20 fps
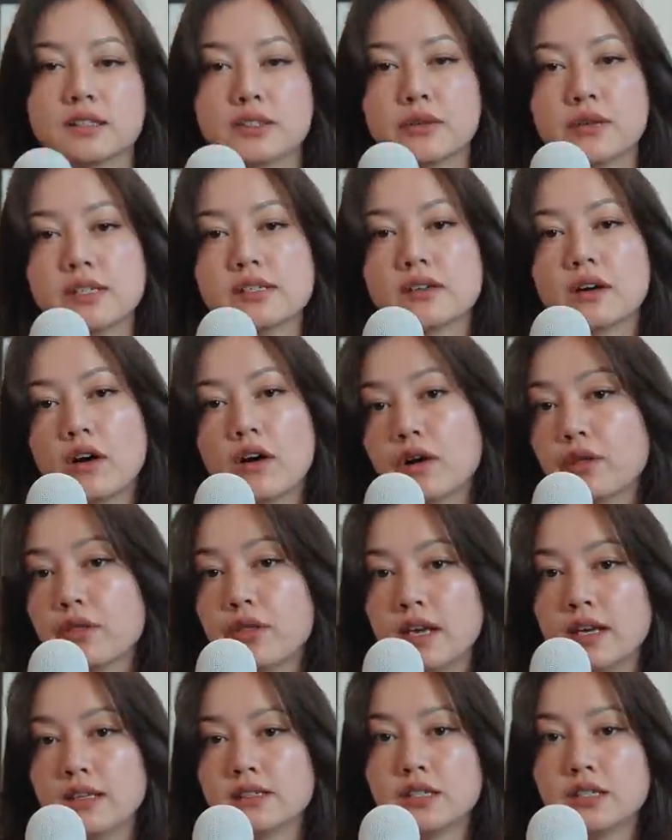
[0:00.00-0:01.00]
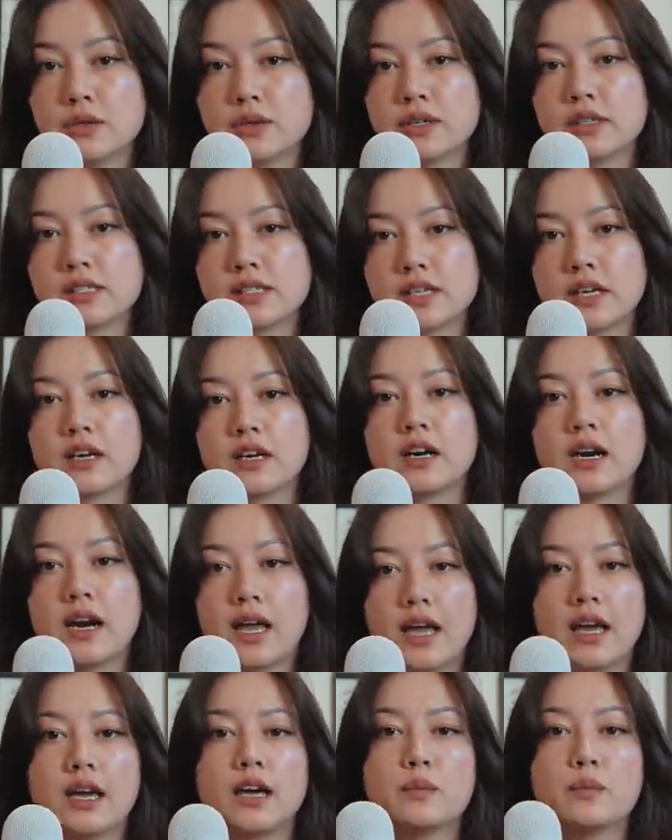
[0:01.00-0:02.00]
So these are all things to consider
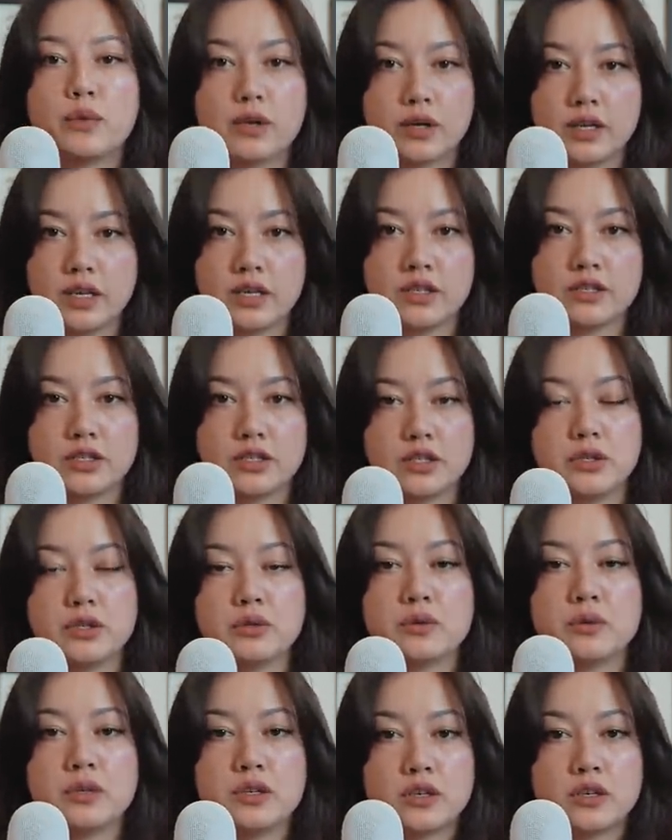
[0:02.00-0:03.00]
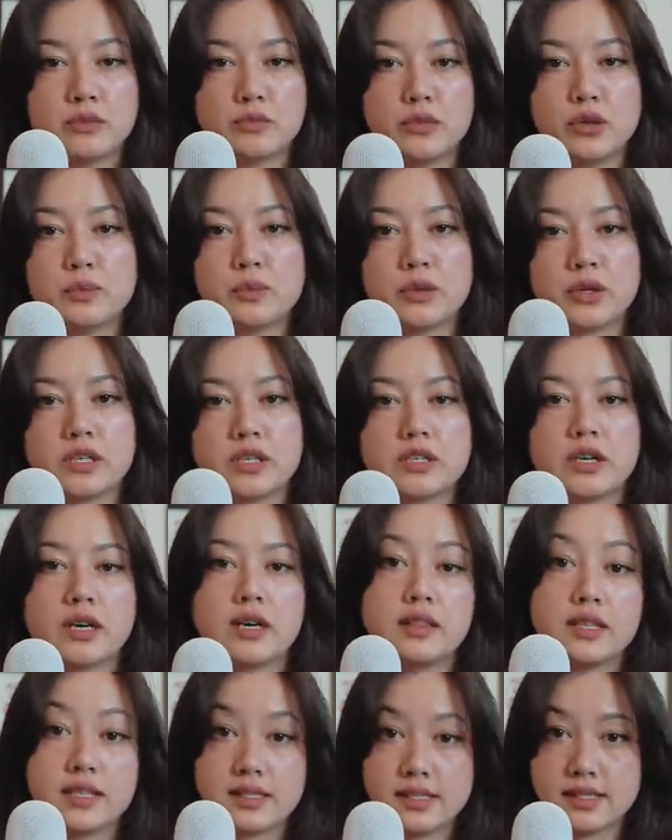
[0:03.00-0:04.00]
and put into your mood board
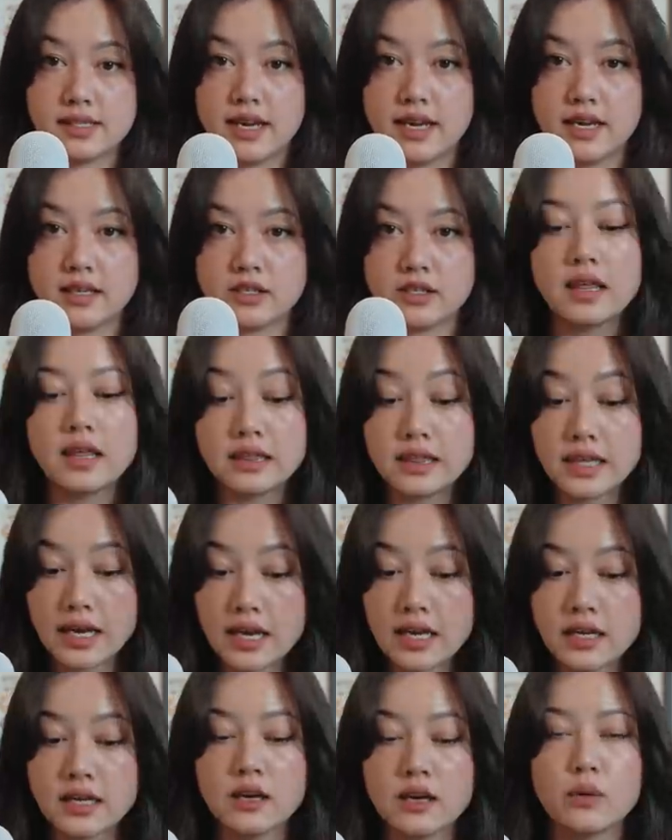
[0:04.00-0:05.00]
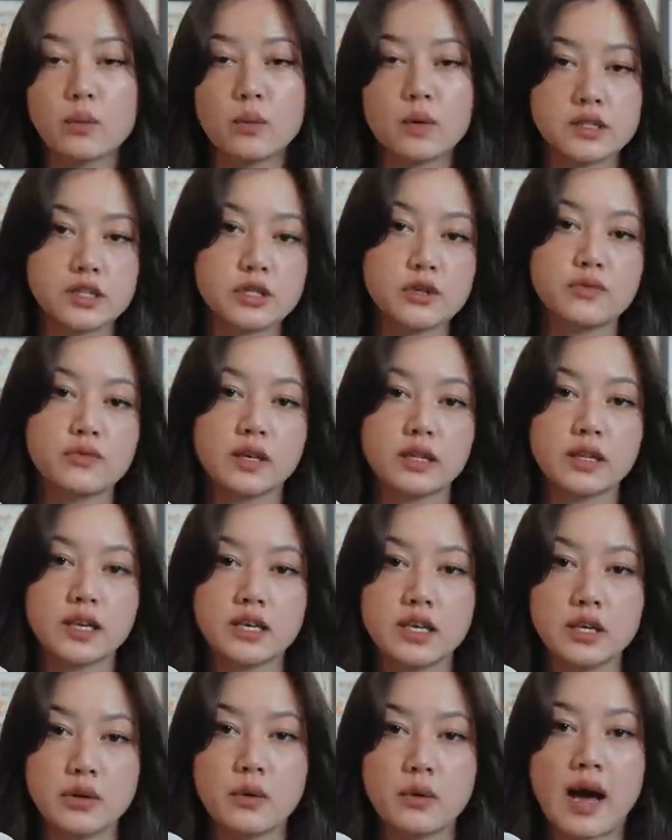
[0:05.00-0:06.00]
during this stage. And then once you feel
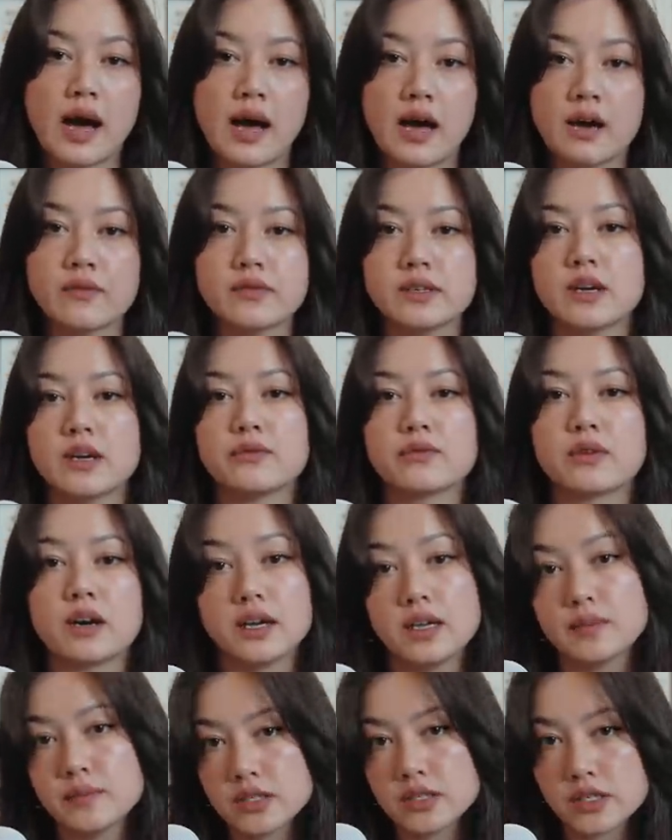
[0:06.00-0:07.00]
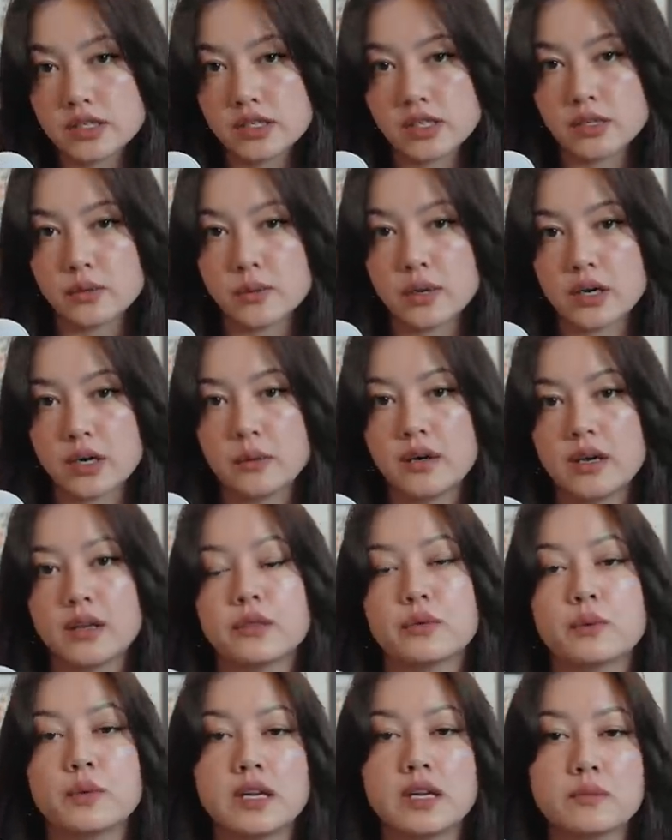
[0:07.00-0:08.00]
like you have enough raw images to work
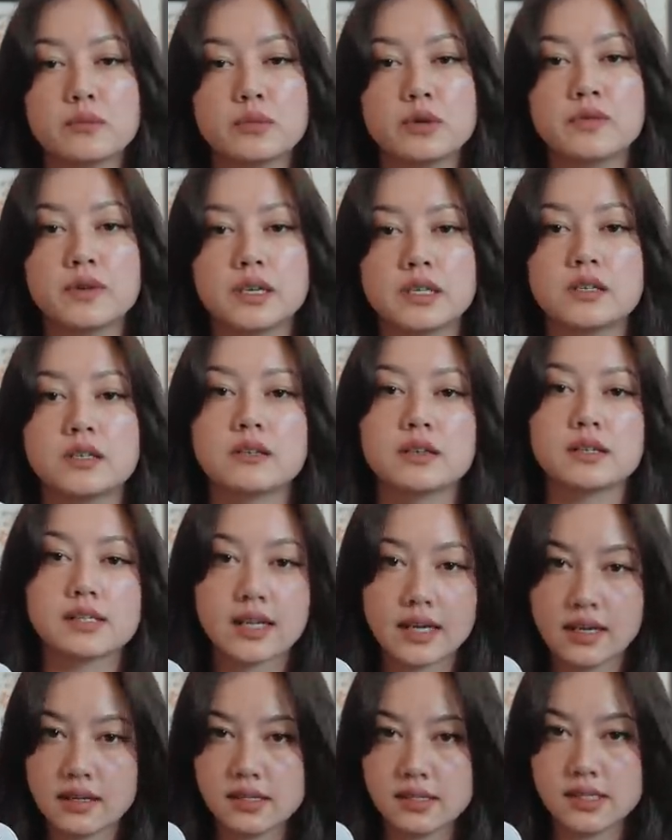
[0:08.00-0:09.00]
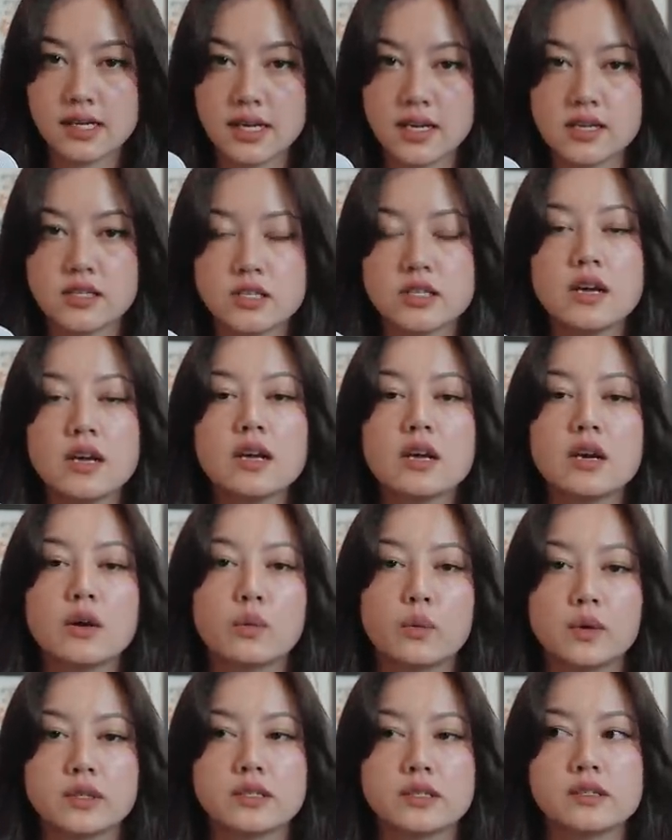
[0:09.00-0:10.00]
with, we can move into the second stage,
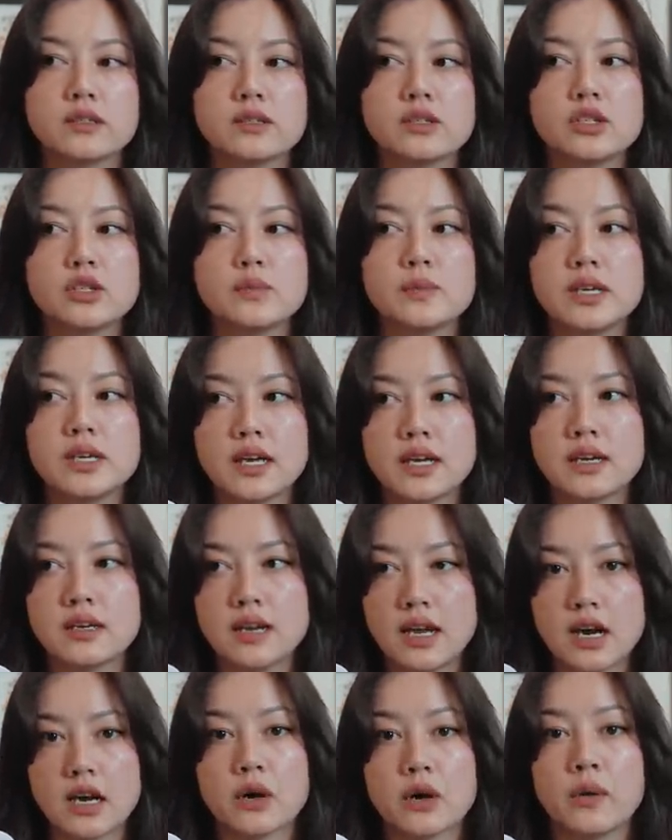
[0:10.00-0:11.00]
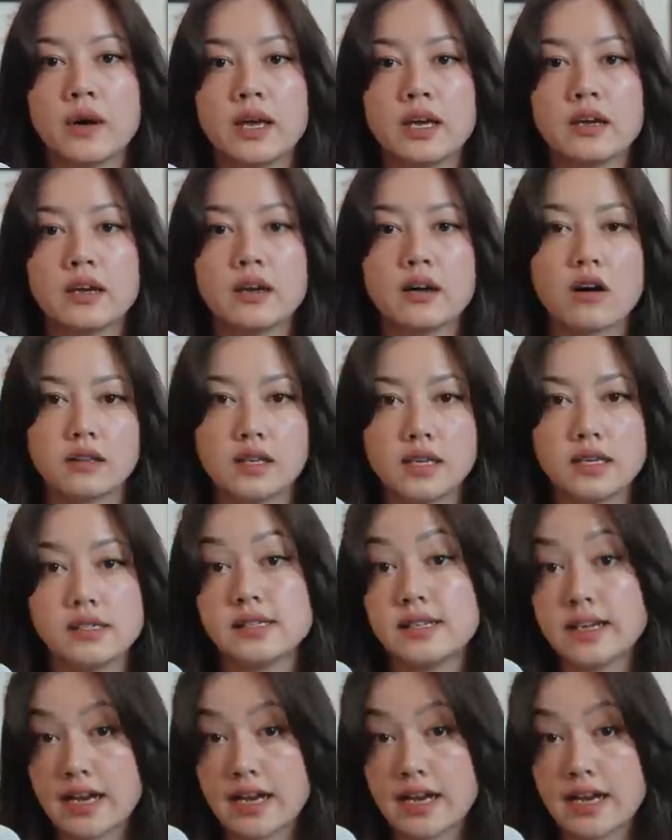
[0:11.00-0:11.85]
which is to begin narrowing these